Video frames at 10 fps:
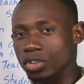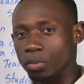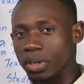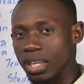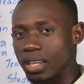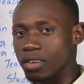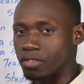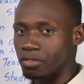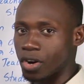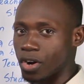to be
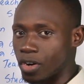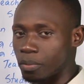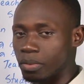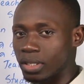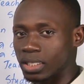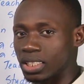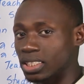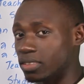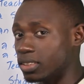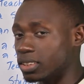verb, ki
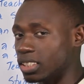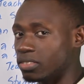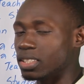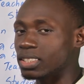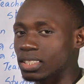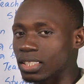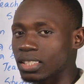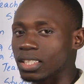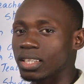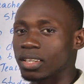vle
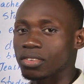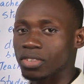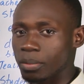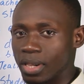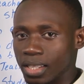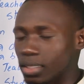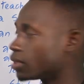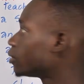di, verb etre,